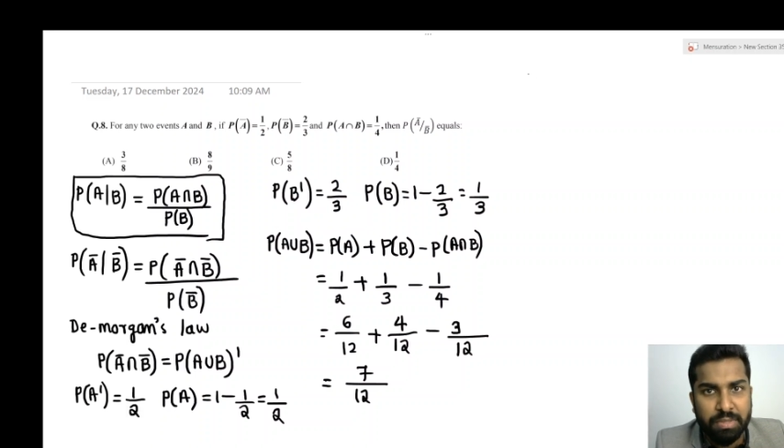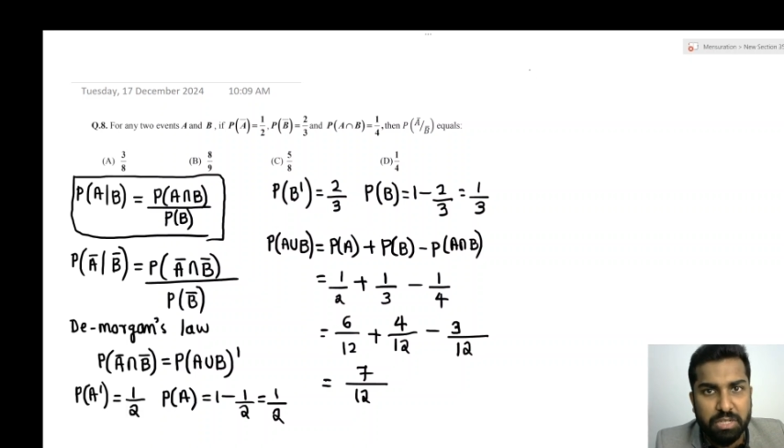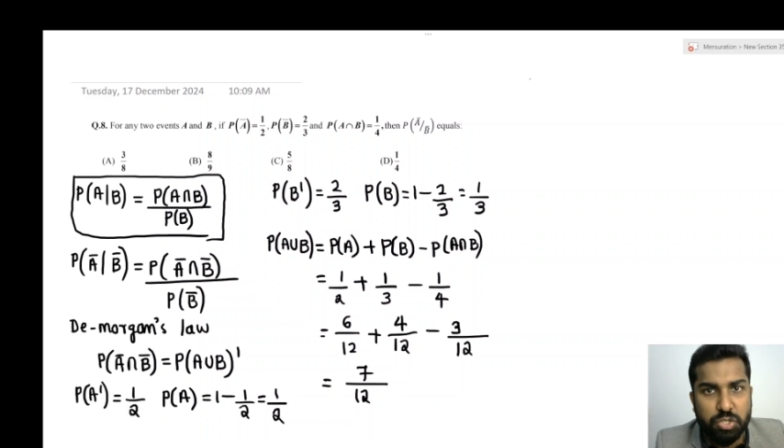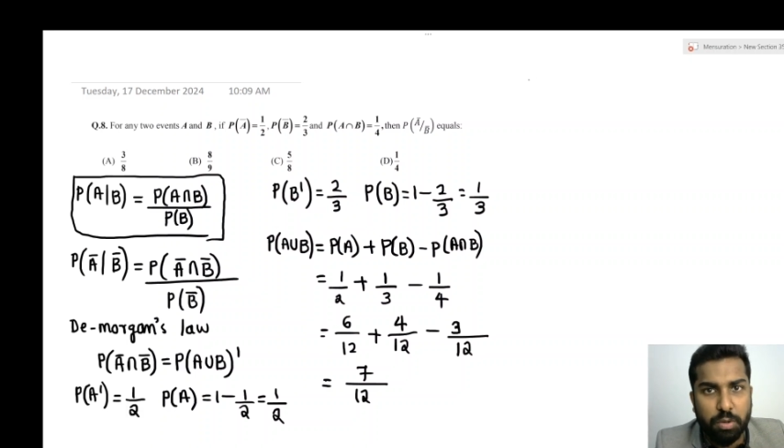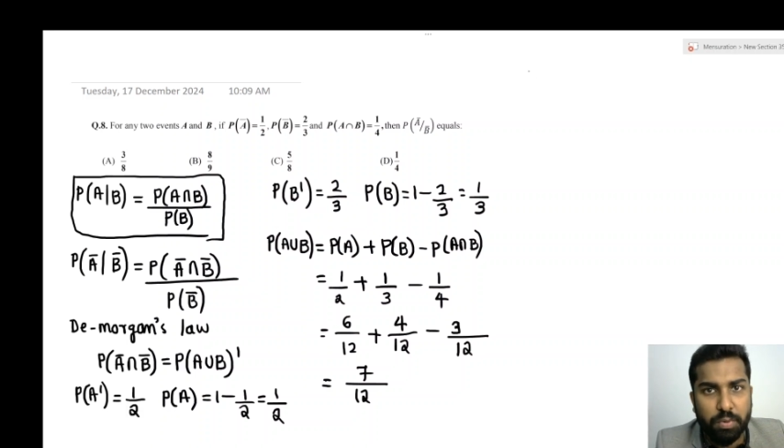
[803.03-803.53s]

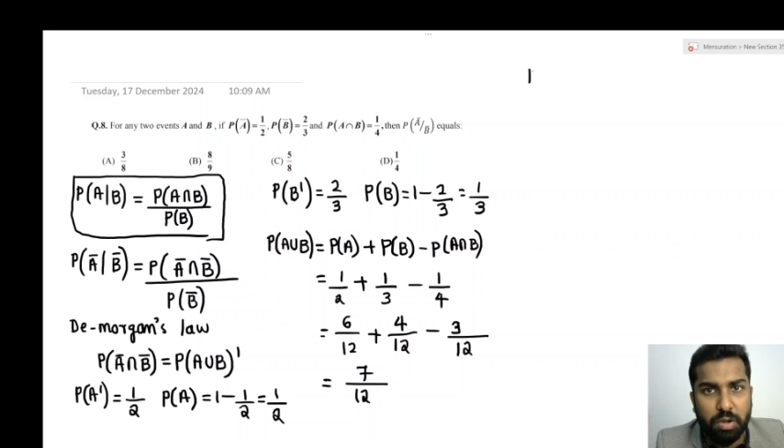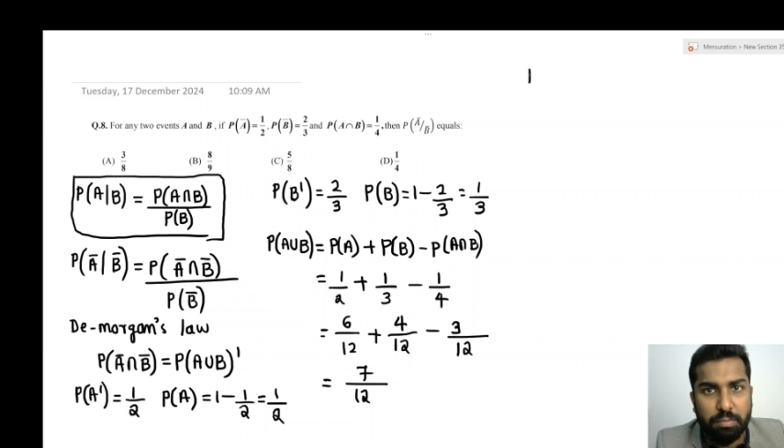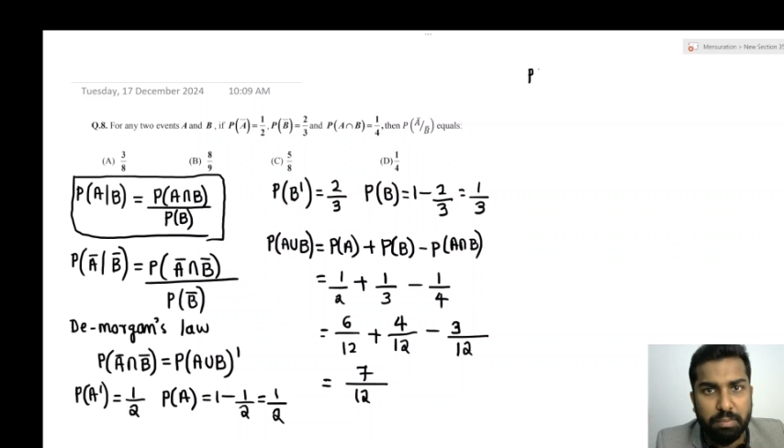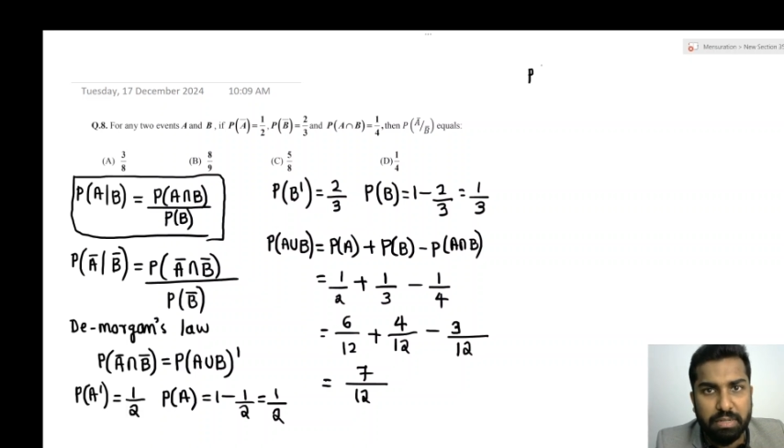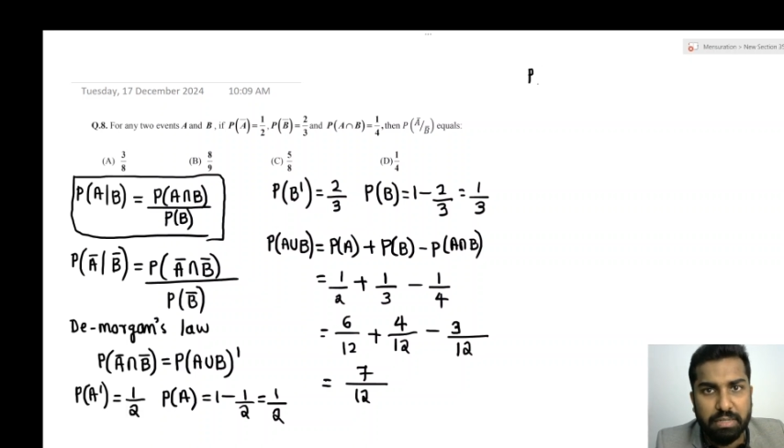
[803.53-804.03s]
So
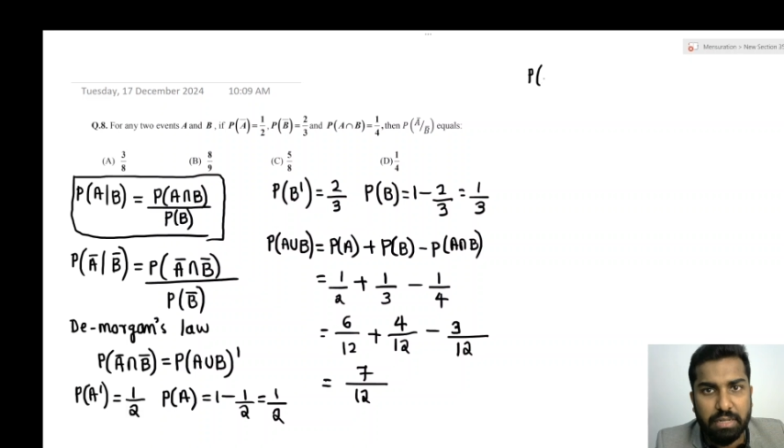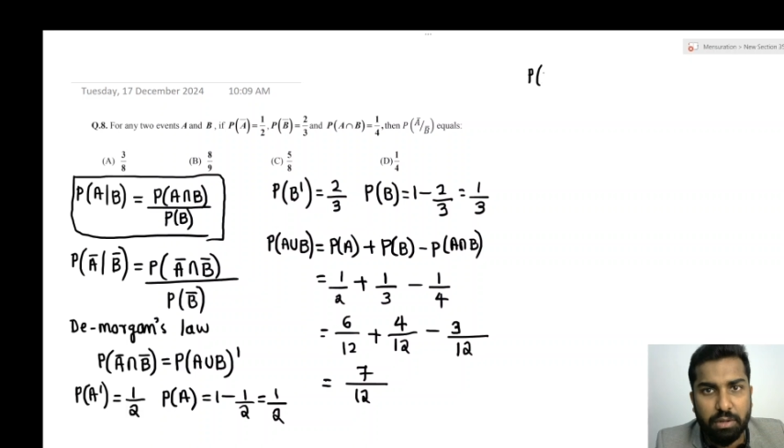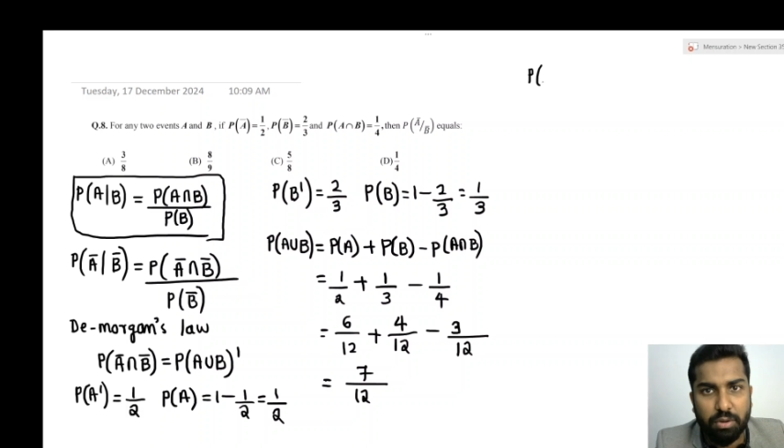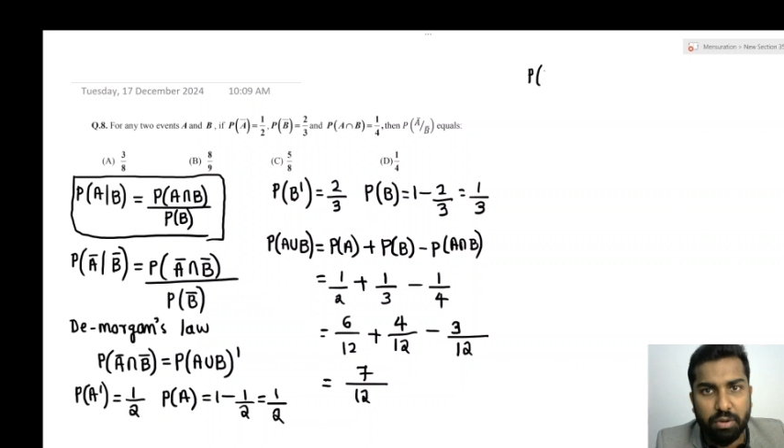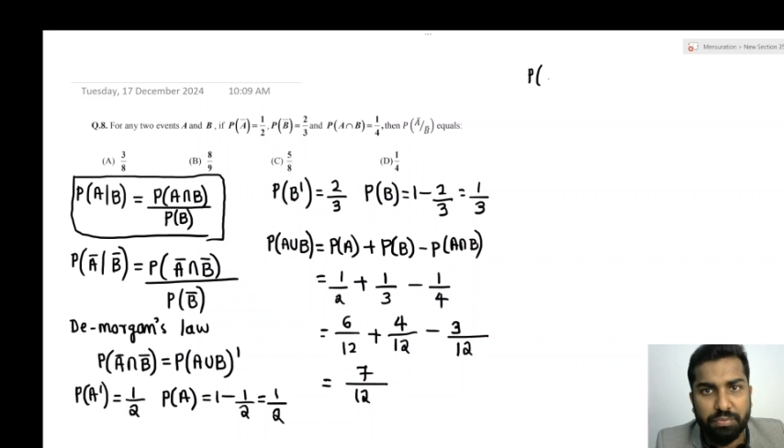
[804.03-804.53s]
probability
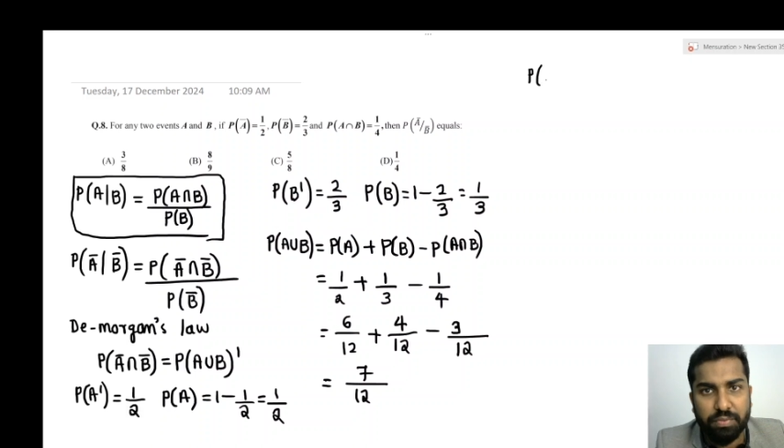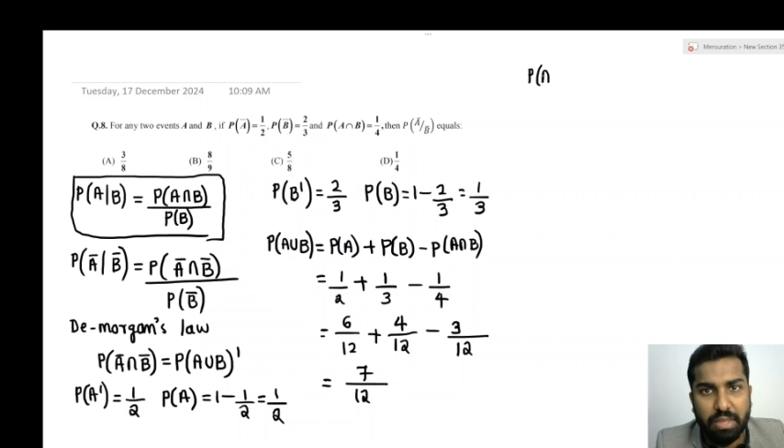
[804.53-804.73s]
of